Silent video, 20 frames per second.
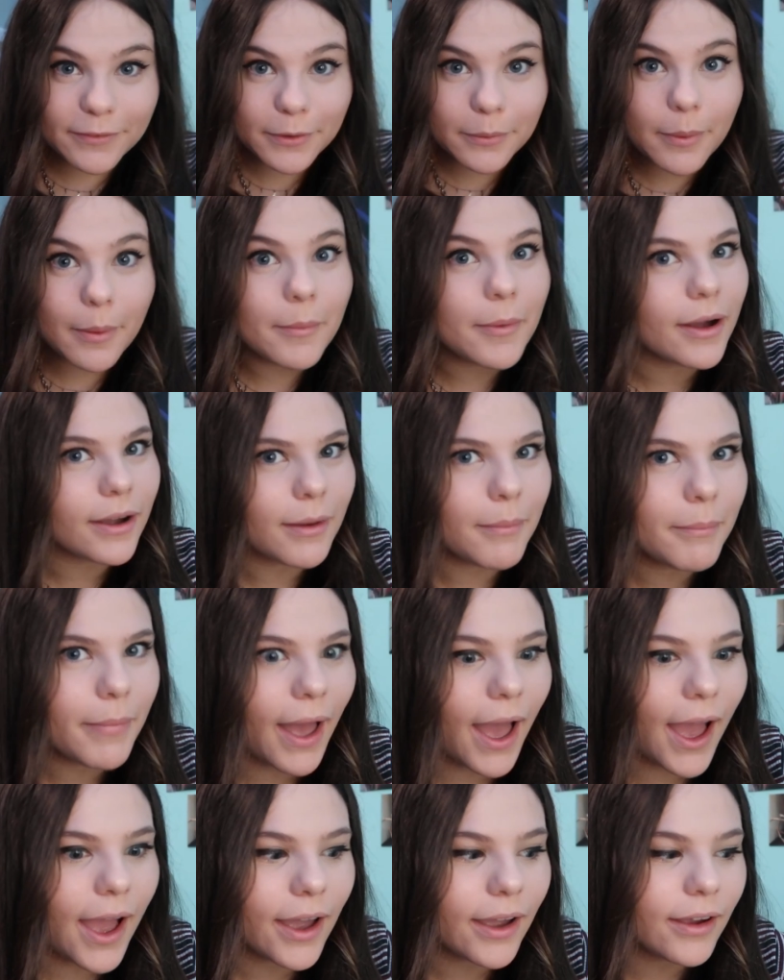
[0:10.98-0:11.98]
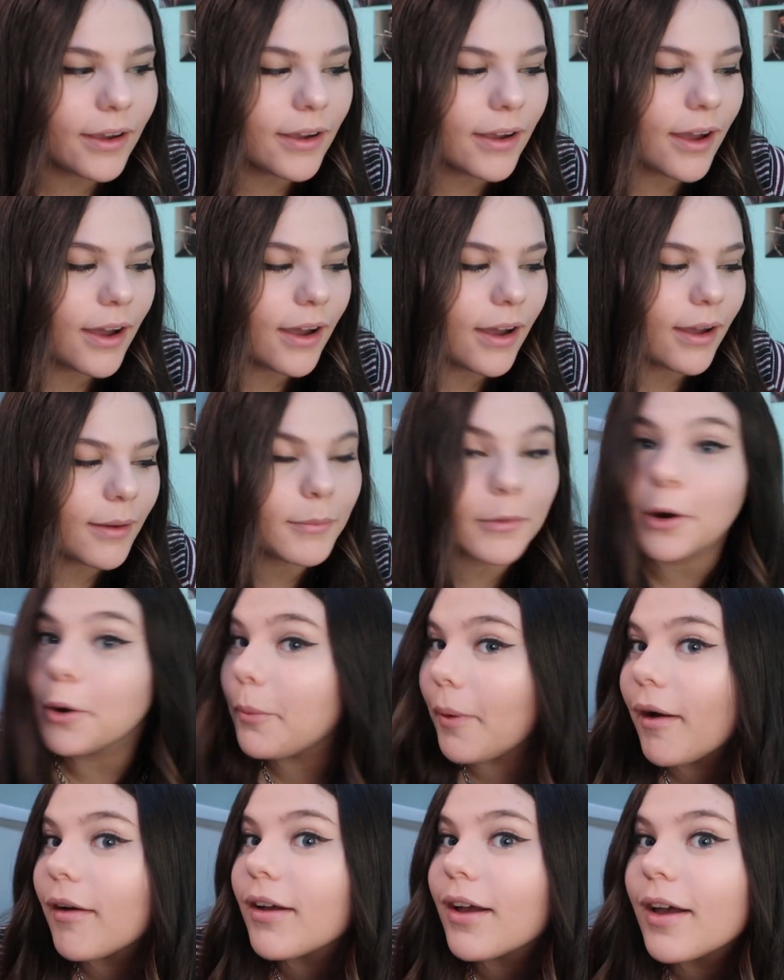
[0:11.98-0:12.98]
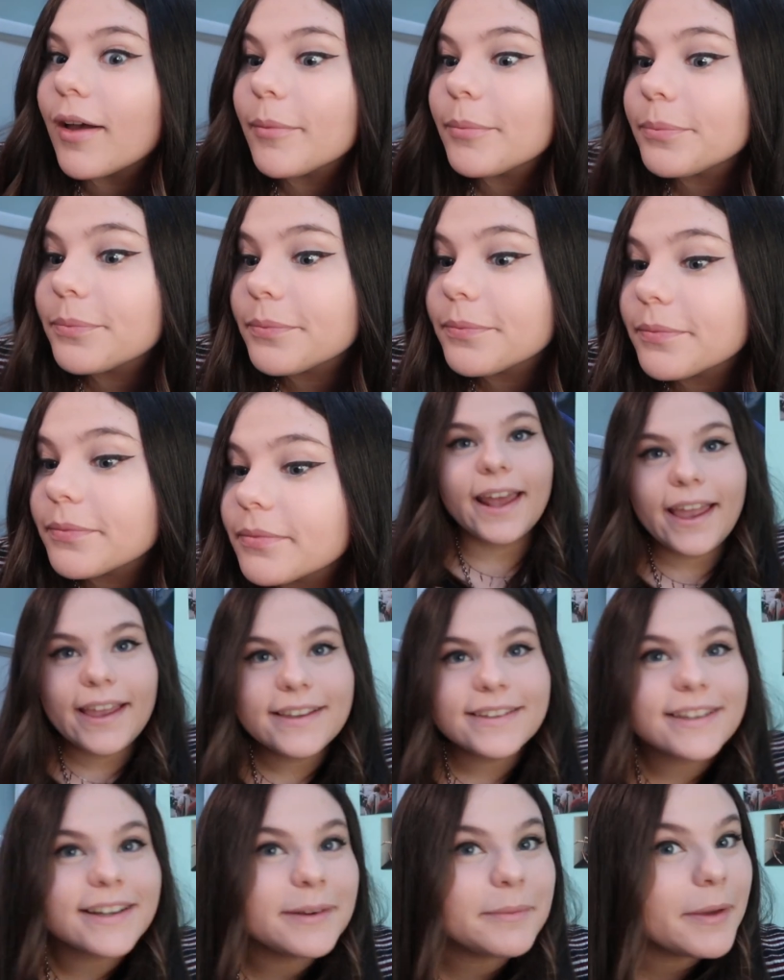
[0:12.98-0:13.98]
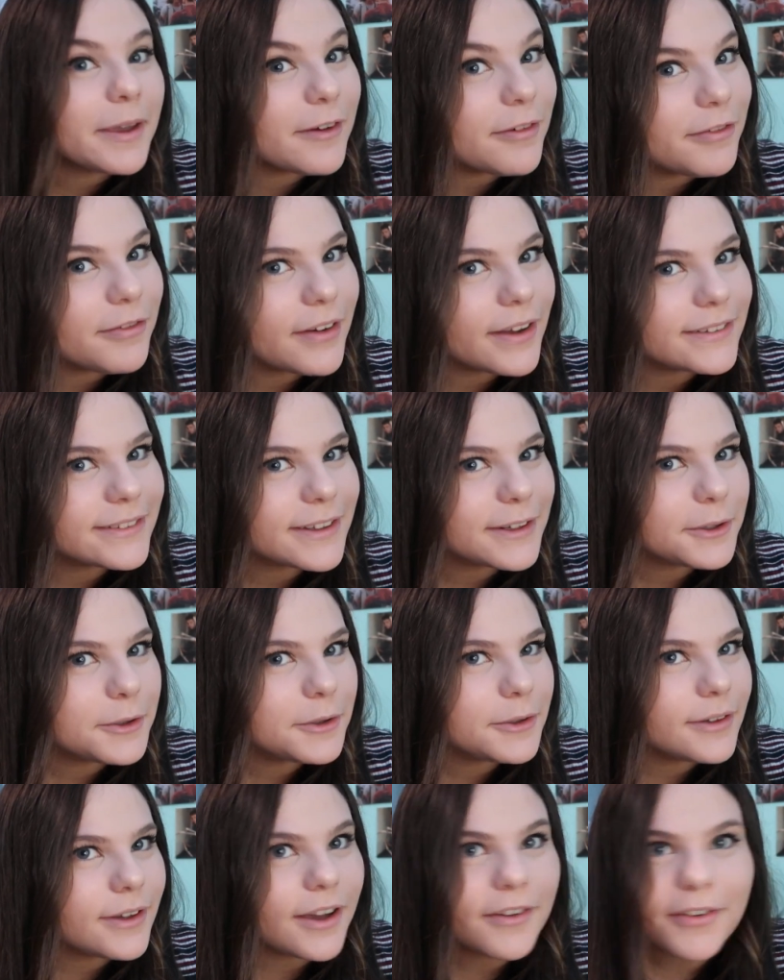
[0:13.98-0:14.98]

everyone, welcome back, or welcome. Today is gonna be a fun little